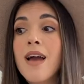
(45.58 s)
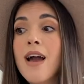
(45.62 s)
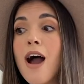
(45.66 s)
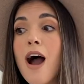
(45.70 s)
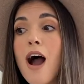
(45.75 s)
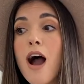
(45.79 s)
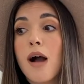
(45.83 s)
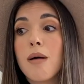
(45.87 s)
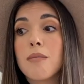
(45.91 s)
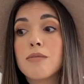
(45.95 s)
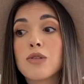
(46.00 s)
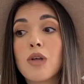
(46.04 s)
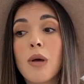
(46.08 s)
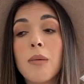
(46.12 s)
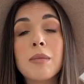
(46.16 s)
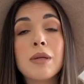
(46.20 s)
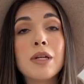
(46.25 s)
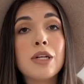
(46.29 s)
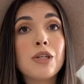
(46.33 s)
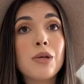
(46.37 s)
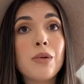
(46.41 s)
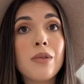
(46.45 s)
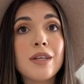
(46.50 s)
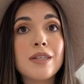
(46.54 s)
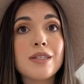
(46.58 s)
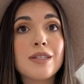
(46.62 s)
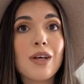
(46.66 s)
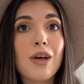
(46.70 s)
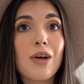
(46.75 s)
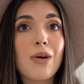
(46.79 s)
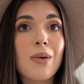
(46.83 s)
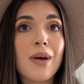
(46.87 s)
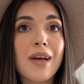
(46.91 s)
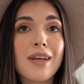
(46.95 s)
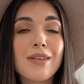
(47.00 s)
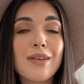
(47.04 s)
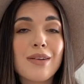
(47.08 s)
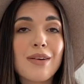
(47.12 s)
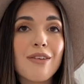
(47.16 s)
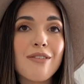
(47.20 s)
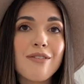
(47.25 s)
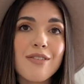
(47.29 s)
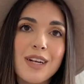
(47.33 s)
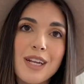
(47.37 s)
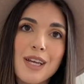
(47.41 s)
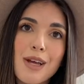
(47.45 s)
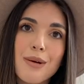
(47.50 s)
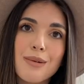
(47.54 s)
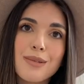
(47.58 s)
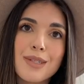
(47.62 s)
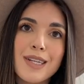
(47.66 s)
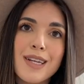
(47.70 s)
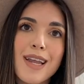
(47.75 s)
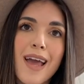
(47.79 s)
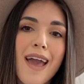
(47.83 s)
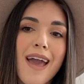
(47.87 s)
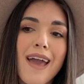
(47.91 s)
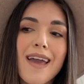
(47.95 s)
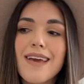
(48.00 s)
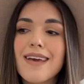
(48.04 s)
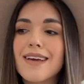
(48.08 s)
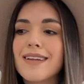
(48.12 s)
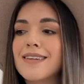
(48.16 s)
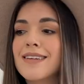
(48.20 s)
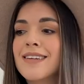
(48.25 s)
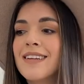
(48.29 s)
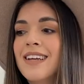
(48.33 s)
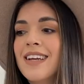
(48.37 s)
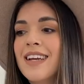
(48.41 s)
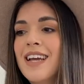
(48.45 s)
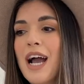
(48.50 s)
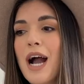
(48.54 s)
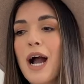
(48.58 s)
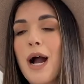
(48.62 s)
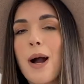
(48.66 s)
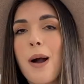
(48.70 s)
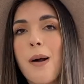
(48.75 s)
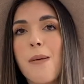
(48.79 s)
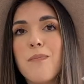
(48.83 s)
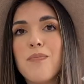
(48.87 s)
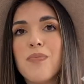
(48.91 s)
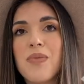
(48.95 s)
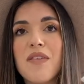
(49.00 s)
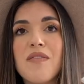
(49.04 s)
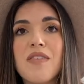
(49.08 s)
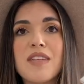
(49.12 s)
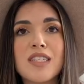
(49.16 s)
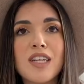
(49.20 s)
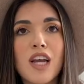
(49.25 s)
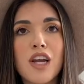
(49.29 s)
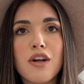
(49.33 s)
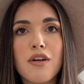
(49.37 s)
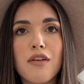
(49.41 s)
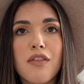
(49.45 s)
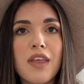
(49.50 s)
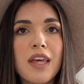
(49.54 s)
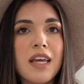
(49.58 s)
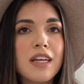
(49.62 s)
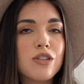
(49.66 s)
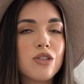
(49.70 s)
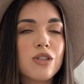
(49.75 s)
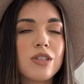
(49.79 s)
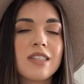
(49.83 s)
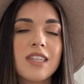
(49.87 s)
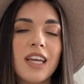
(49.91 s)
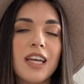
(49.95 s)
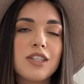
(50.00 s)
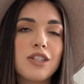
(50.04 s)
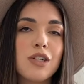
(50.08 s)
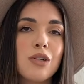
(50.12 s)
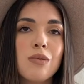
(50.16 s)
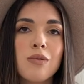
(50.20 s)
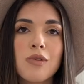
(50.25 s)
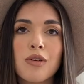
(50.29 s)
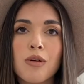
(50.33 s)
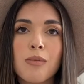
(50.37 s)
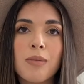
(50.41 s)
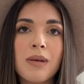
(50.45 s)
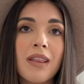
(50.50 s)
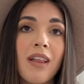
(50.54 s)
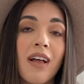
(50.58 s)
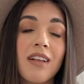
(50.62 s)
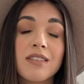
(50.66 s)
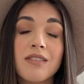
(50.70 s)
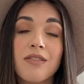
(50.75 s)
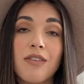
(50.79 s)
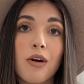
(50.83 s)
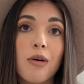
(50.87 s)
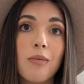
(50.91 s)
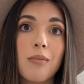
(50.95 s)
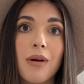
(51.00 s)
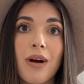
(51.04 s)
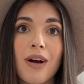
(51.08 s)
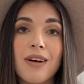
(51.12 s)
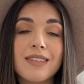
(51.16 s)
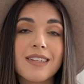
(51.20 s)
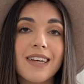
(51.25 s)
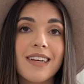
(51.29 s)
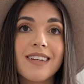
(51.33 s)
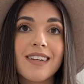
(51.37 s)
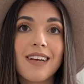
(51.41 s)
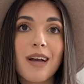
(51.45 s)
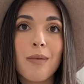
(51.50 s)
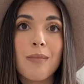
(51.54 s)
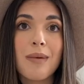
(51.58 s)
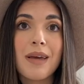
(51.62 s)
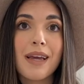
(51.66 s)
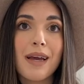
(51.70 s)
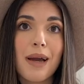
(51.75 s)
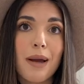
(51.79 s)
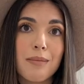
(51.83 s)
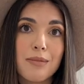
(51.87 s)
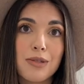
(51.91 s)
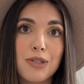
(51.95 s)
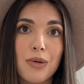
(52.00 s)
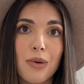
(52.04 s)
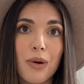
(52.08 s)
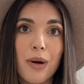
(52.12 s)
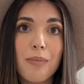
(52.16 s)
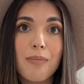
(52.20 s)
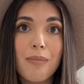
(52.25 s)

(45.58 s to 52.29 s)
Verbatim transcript: Um, so I'm going to do this quick little video today. And um, if it's not your thing, just stay tuned. There will be lots of home content coming, I'm sure.